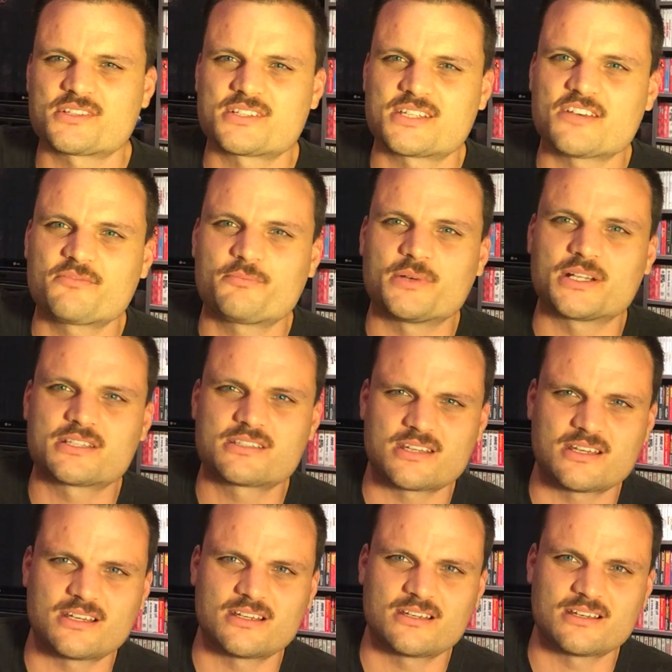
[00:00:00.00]
and stuff, but
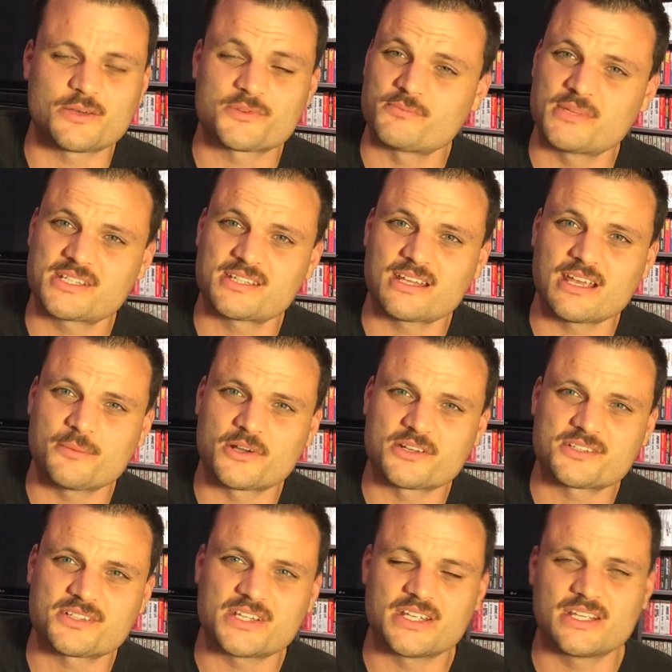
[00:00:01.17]
I was missing
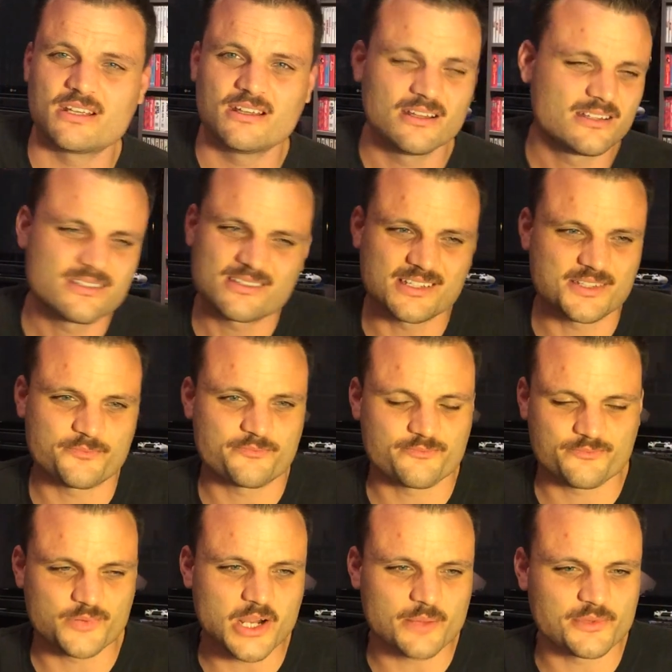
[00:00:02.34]
MRC. It's
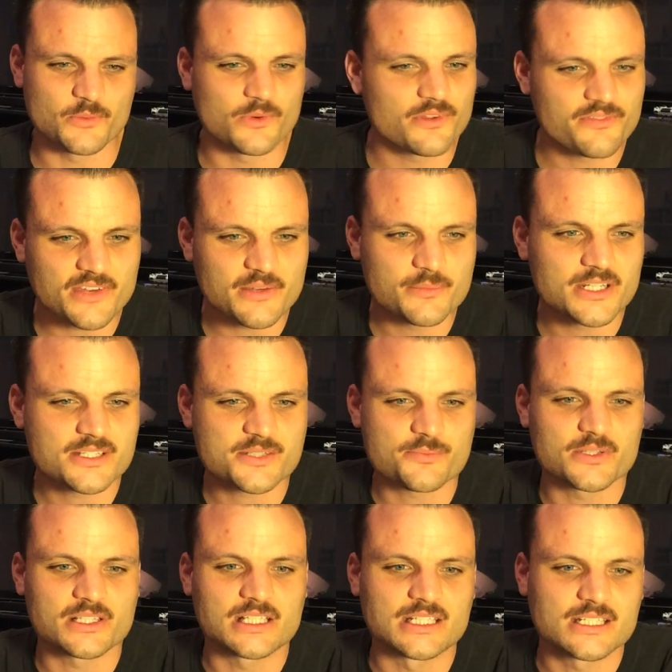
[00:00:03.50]
probably worth $5,
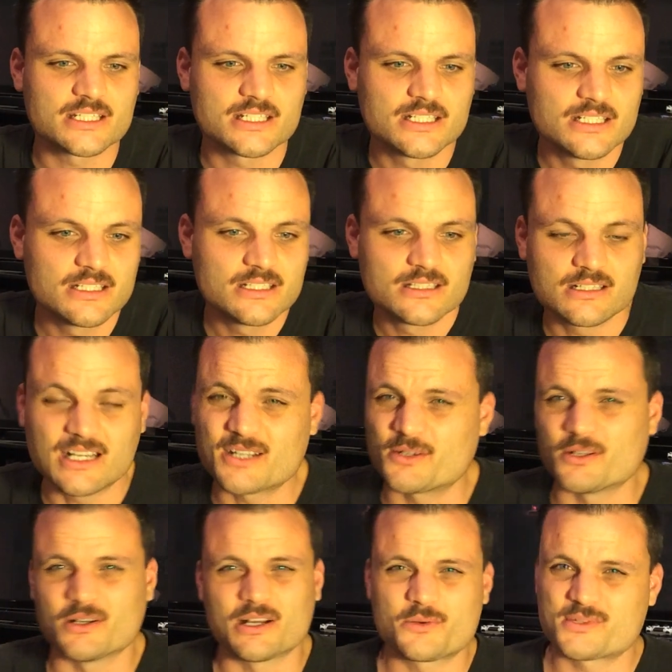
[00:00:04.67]
but like, I don't
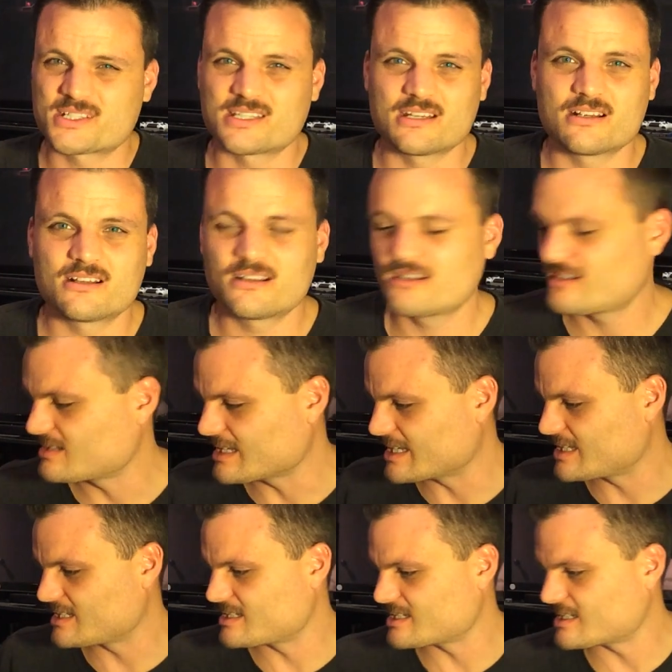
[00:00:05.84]
know. I was there,
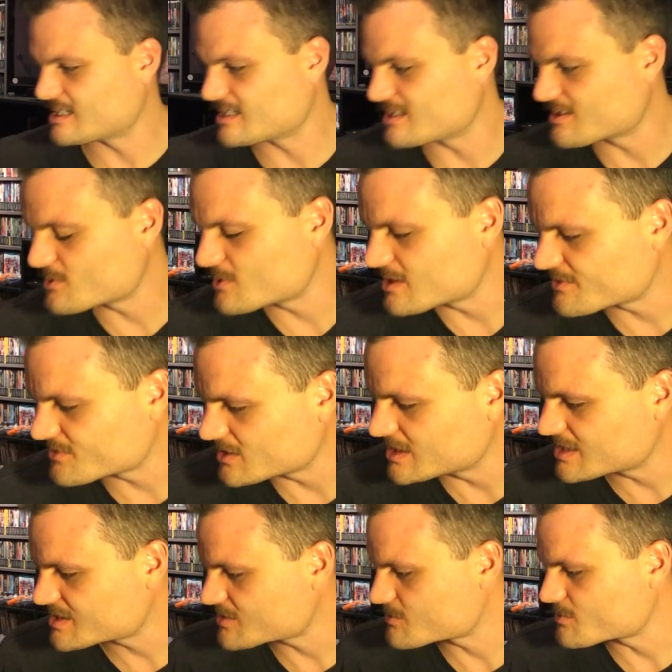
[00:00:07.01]
and another one off the
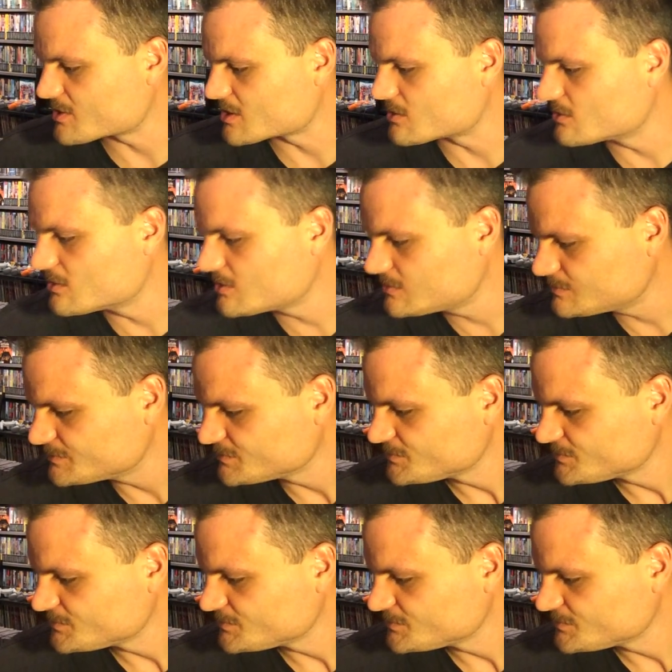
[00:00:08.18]
list. Pretty cool.